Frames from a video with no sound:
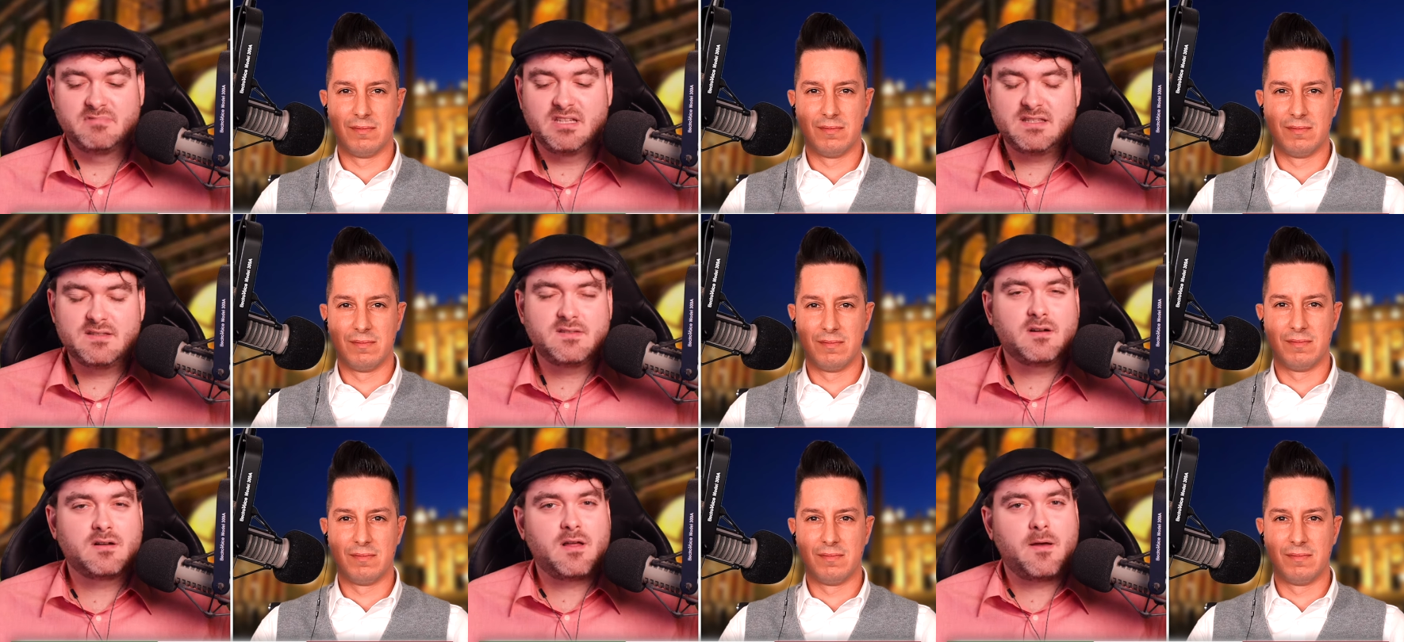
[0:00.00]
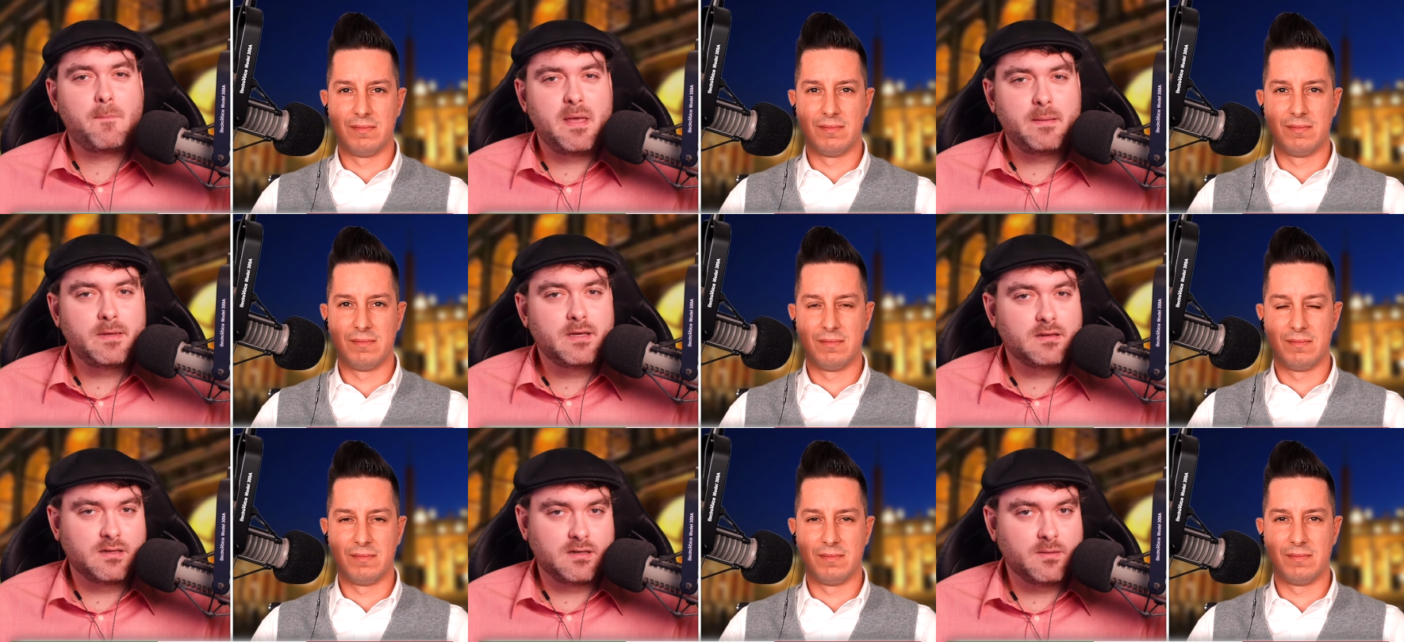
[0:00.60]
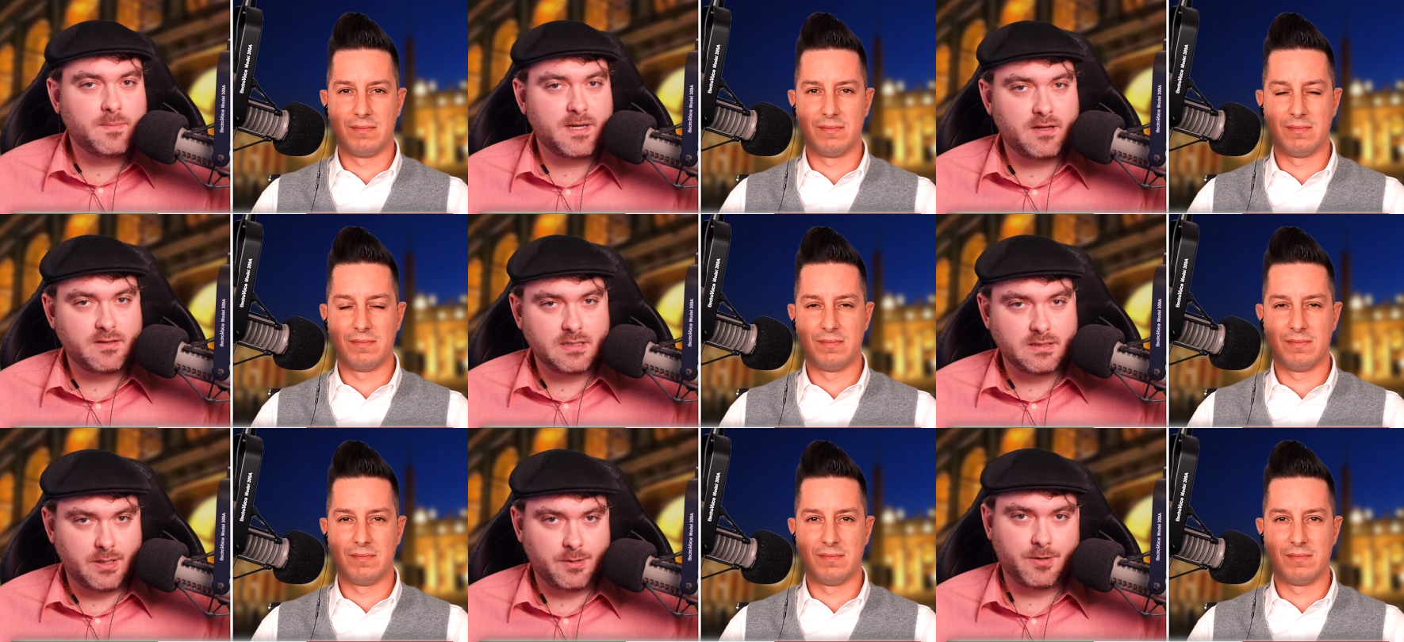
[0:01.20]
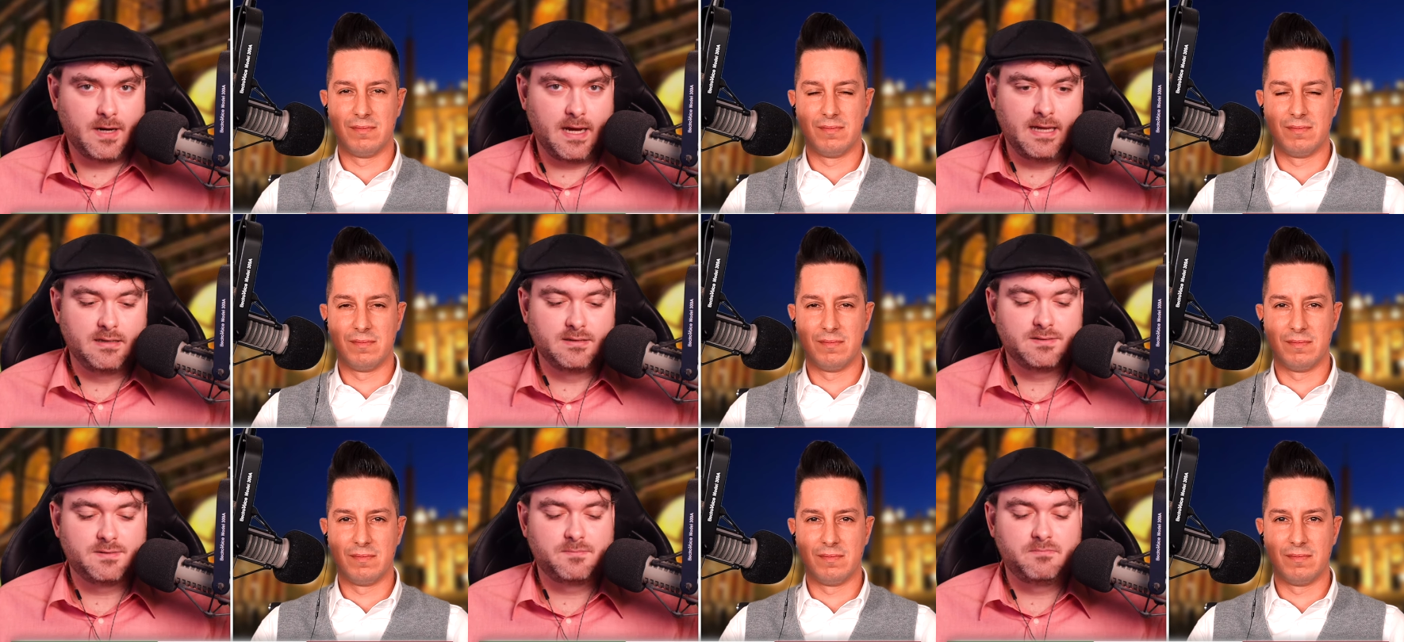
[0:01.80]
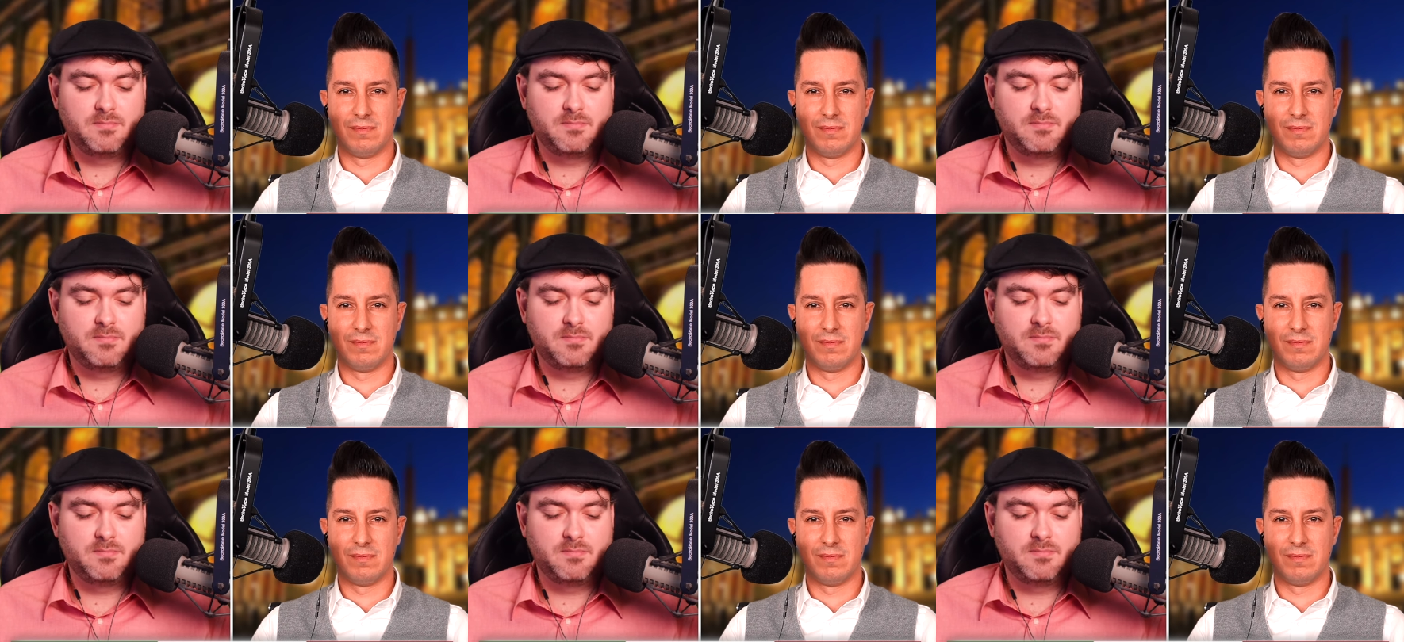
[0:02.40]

Speaker 1: let's start out maybe a little bit on the lower end,